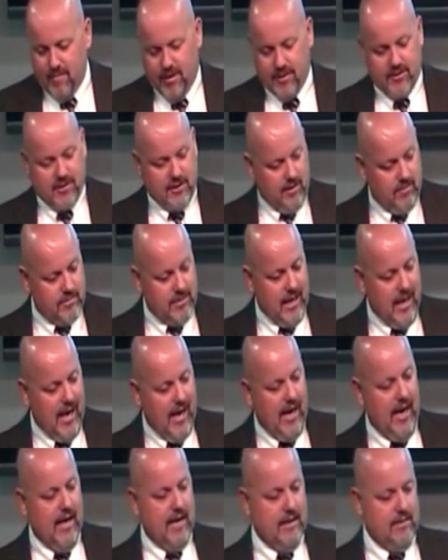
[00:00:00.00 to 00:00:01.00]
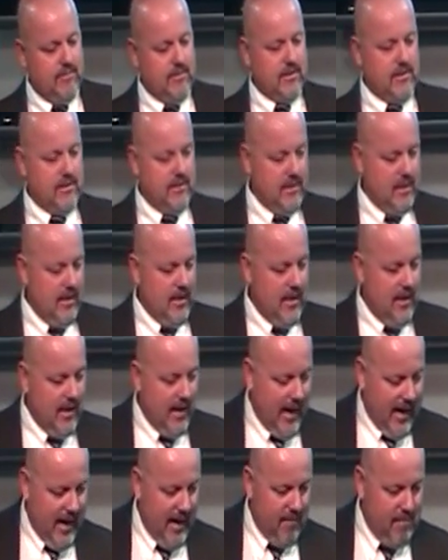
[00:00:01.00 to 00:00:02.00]
But sometimes
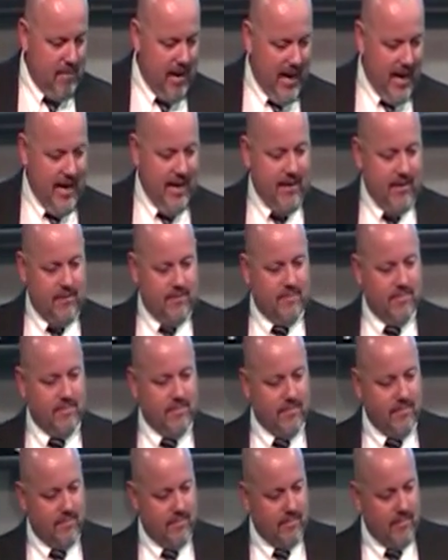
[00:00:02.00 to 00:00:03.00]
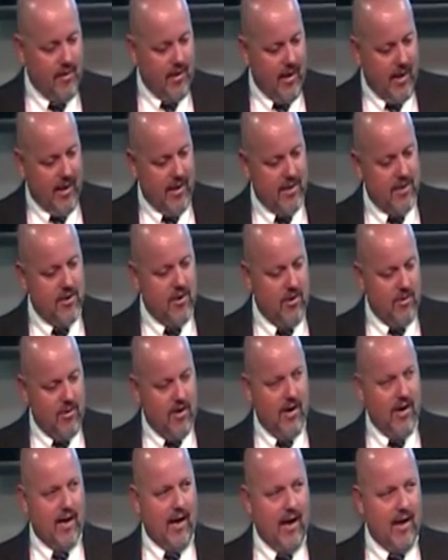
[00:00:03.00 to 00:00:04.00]
I'll bite them, and you know
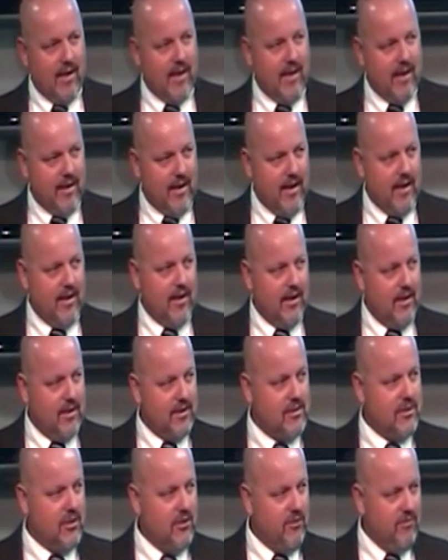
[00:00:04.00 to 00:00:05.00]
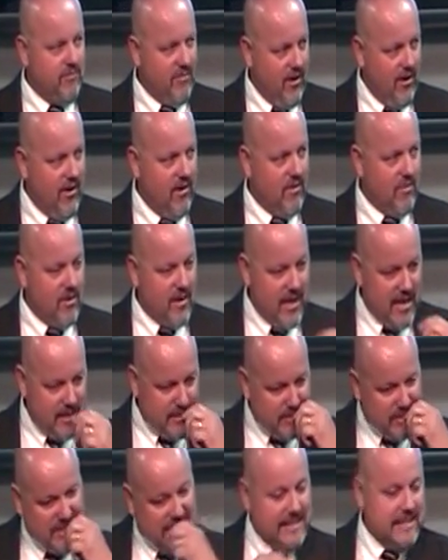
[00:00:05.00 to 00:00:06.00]
what? I get down a little too far when
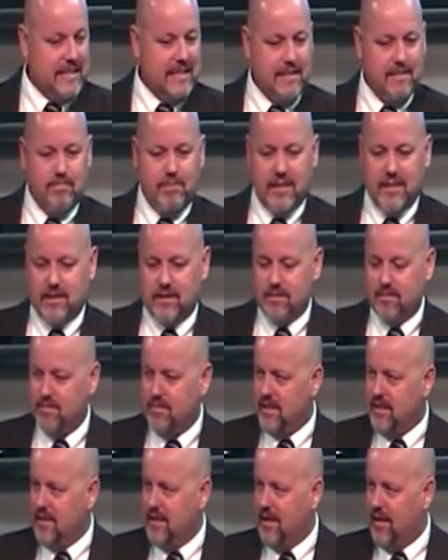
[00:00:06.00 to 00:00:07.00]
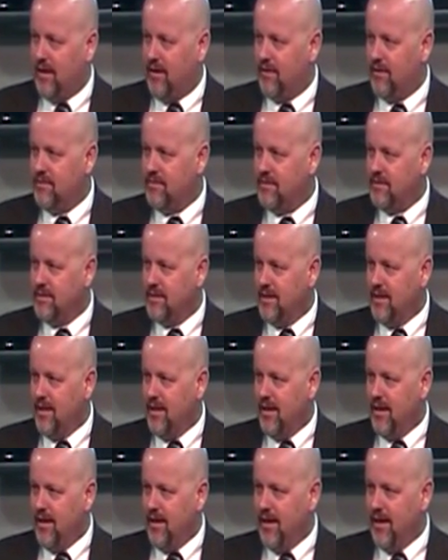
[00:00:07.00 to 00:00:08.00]
I pull that piece of meat off.
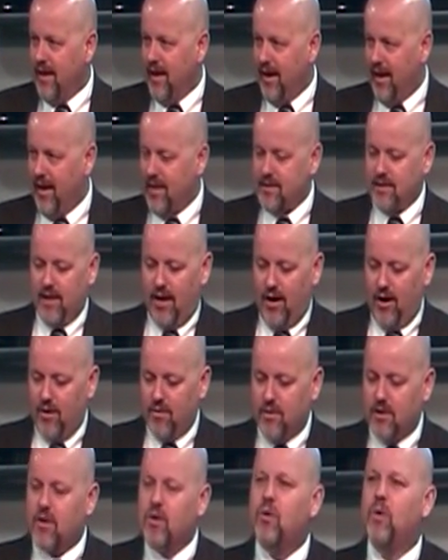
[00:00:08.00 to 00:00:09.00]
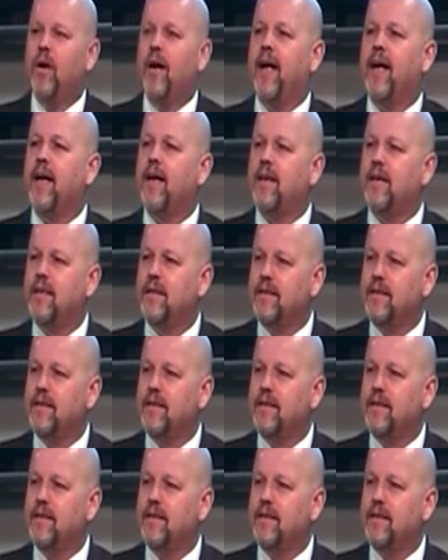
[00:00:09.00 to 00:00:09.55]
And that's called the quick.